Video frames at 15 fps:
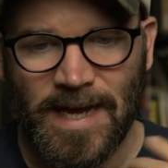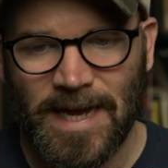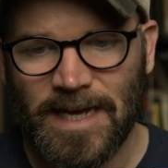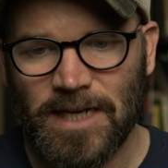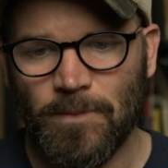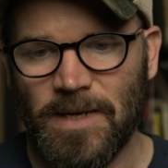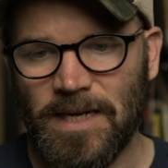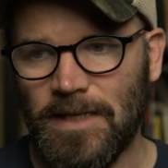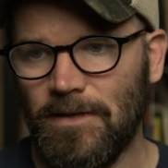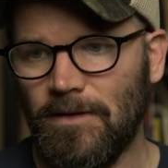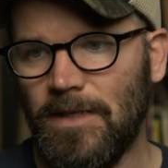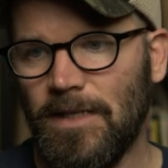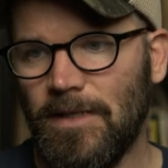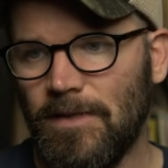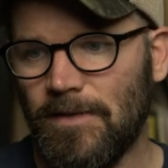animate
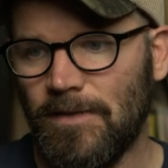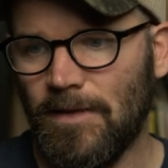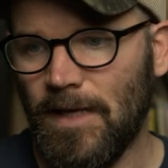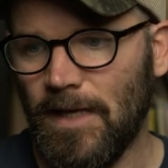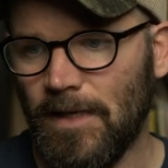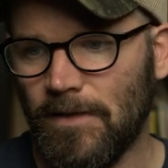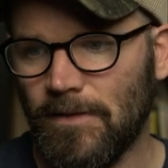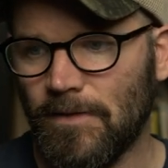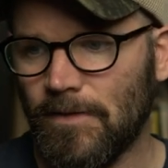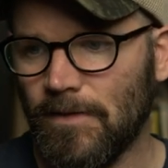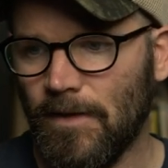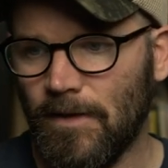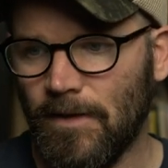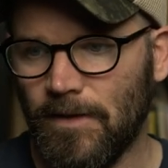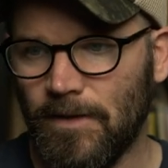these things,
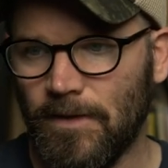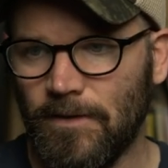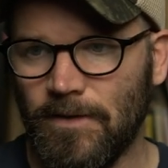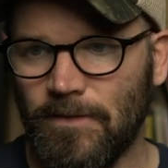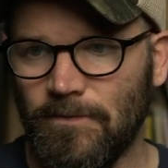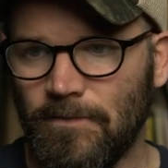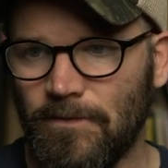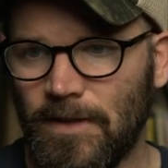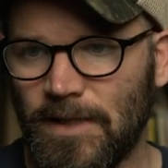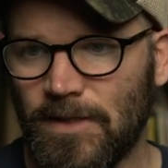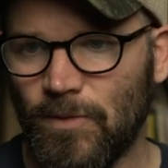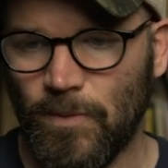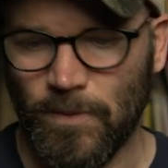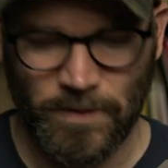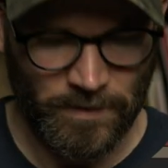
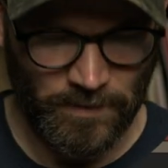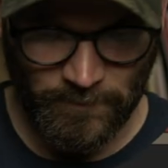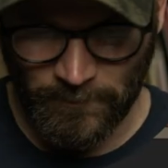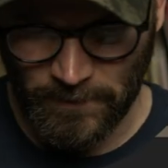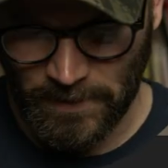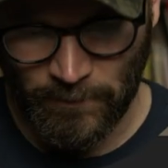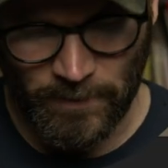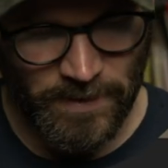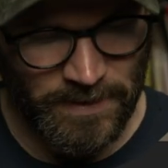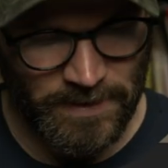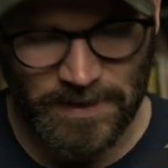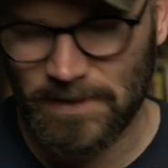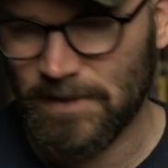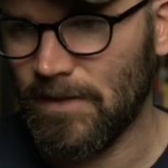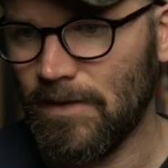that's really where you can
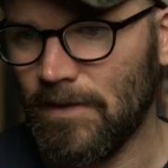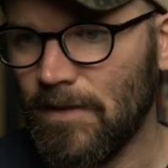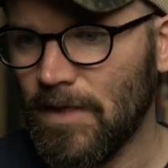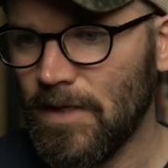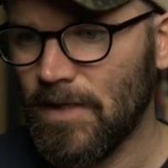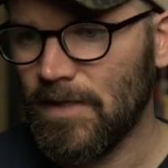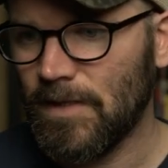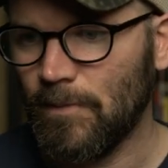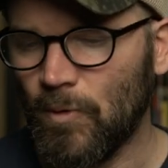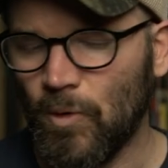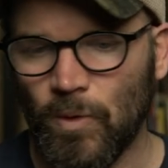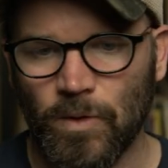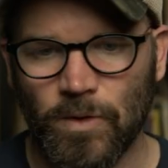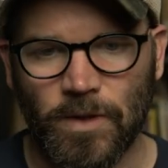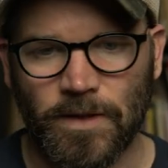get to some
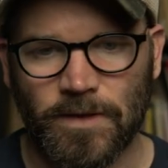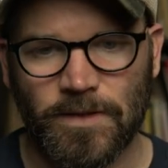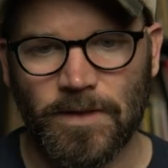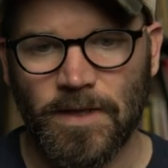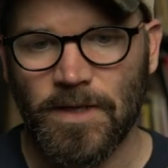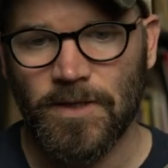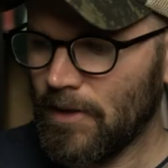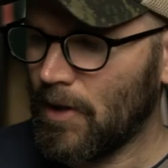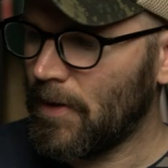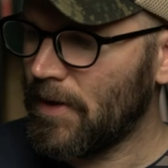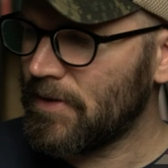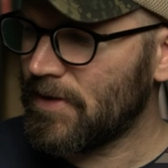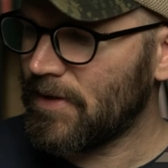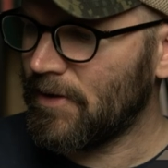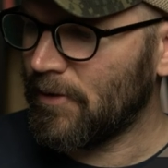cool looks. Oh,
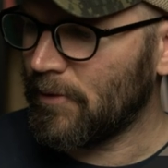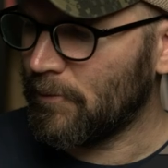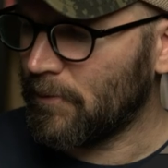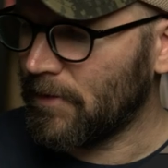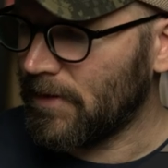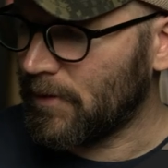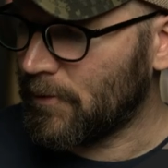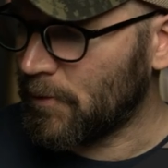here's another really